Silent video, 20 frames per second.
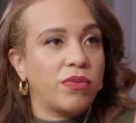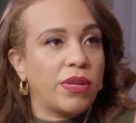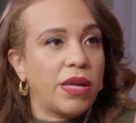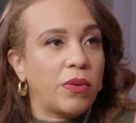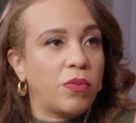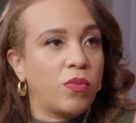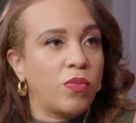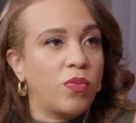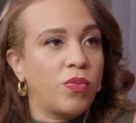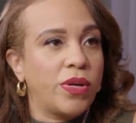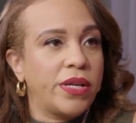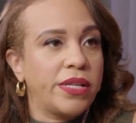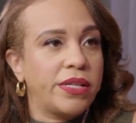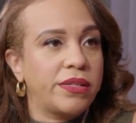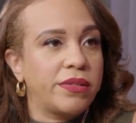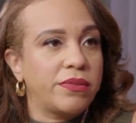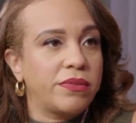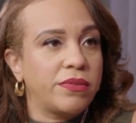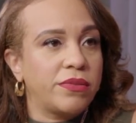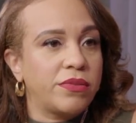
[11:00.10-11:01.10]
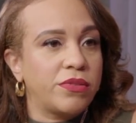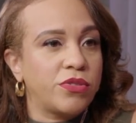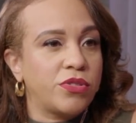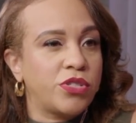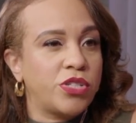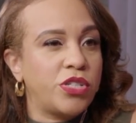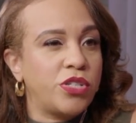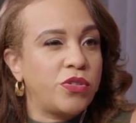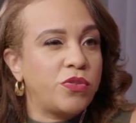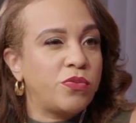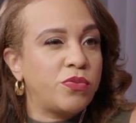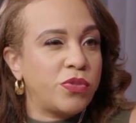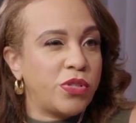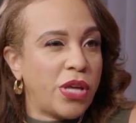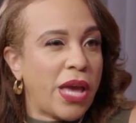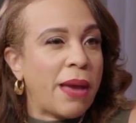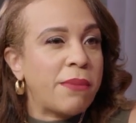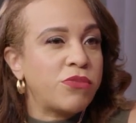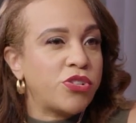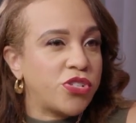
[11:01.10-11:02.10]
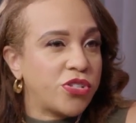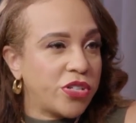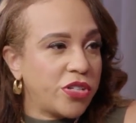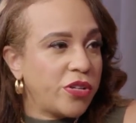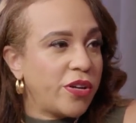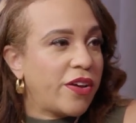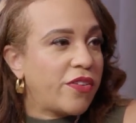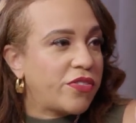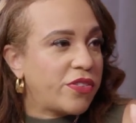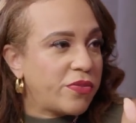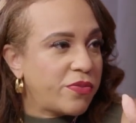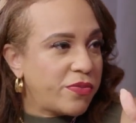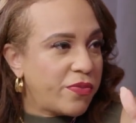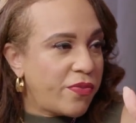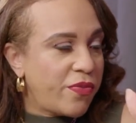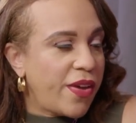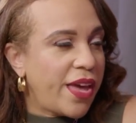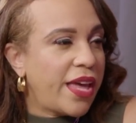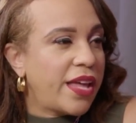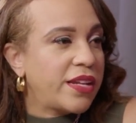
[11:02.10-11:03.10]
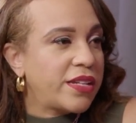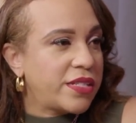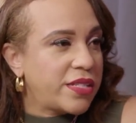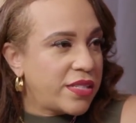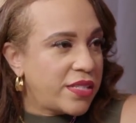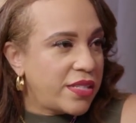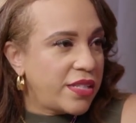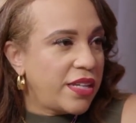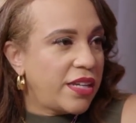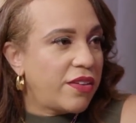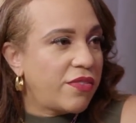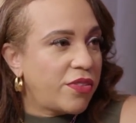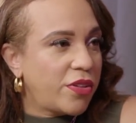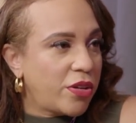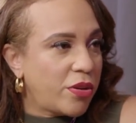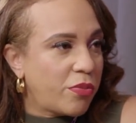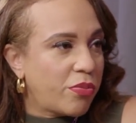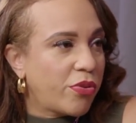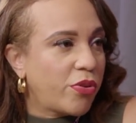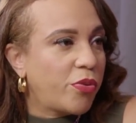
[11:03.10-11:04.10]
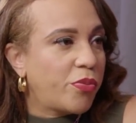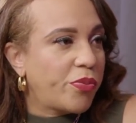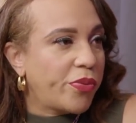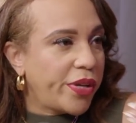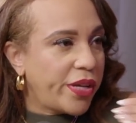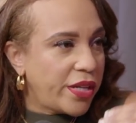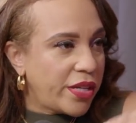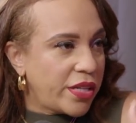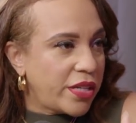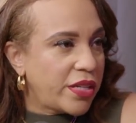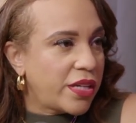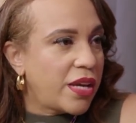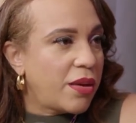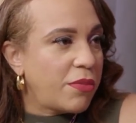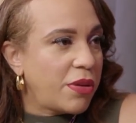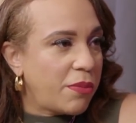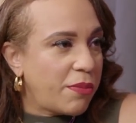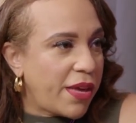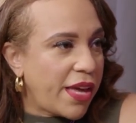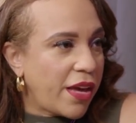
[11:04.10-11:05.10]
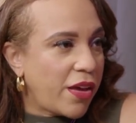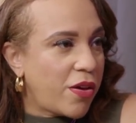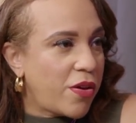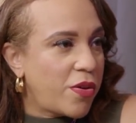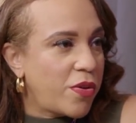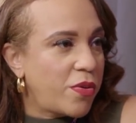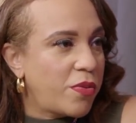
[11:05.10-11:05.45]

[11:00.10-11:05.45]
like what do you, I'm sure you have to vet to see if they're appropriate in coming back home?